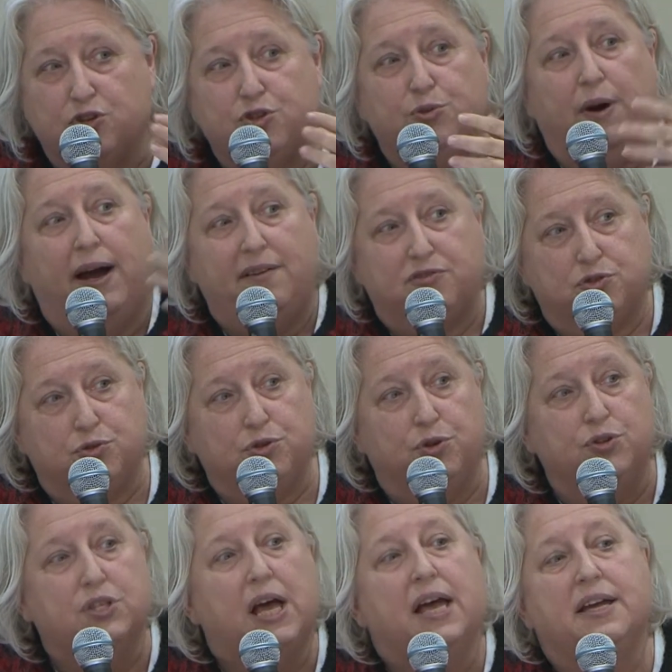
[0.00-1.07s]
So you have to
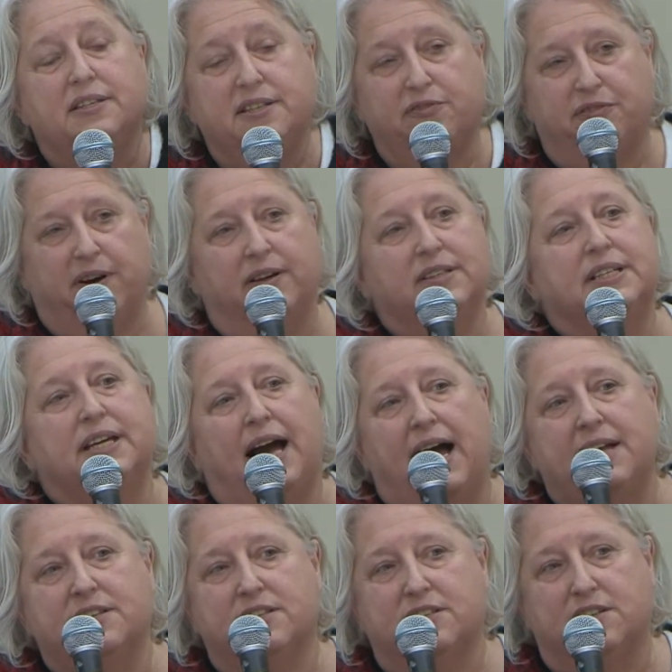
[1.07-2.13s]
use different
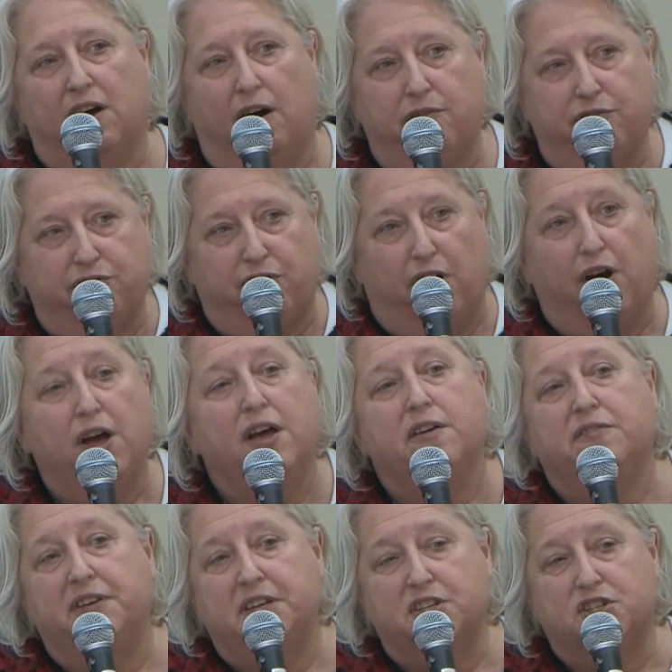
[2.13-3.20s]
kinds of
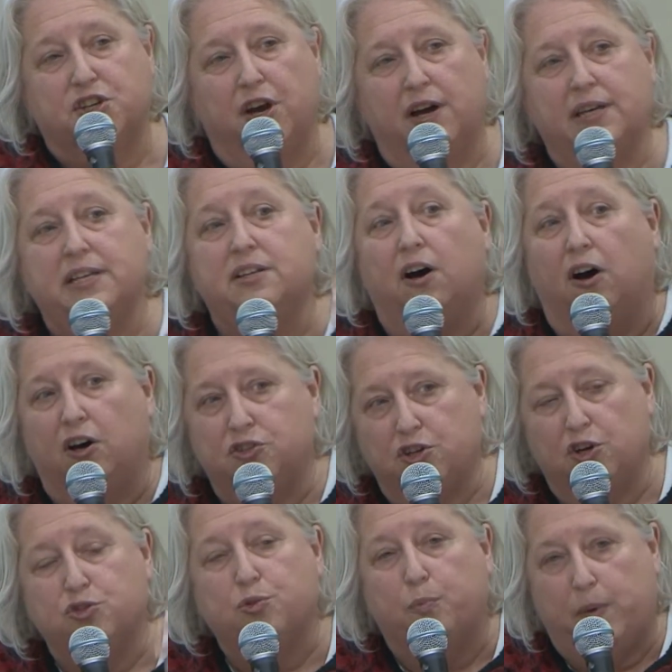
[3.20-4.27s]
feature in
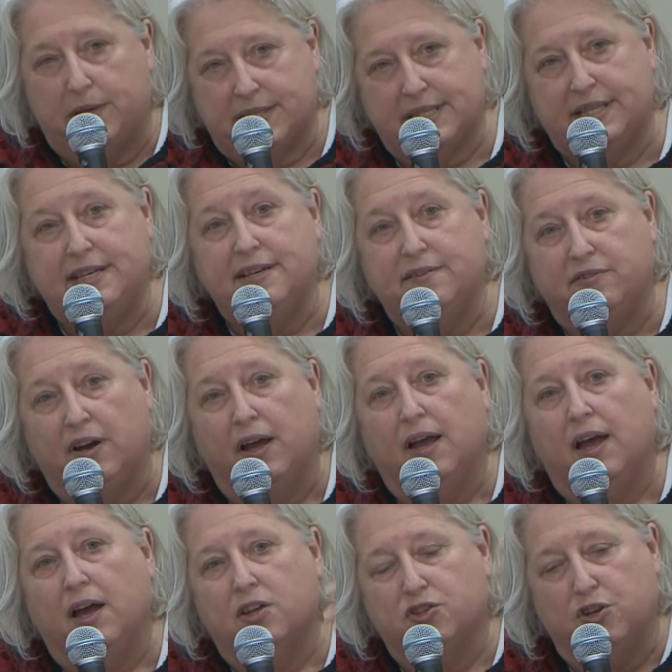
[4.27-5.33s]
order to perceive
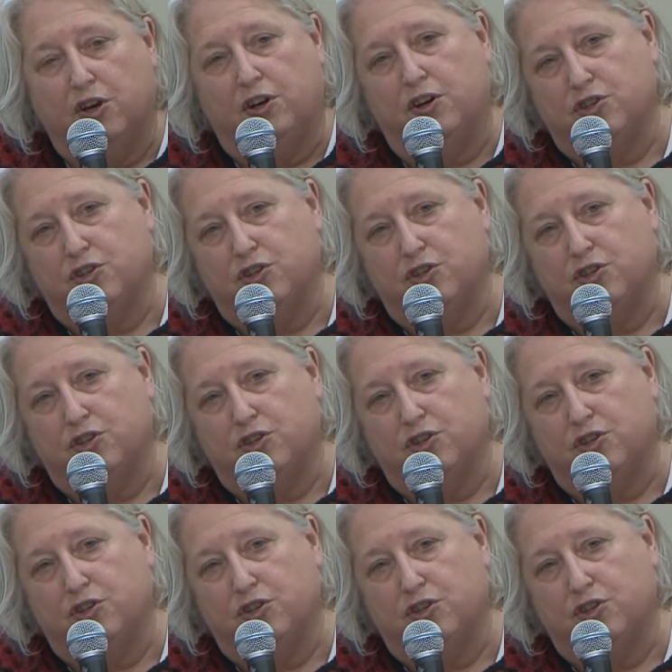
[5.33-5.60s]
the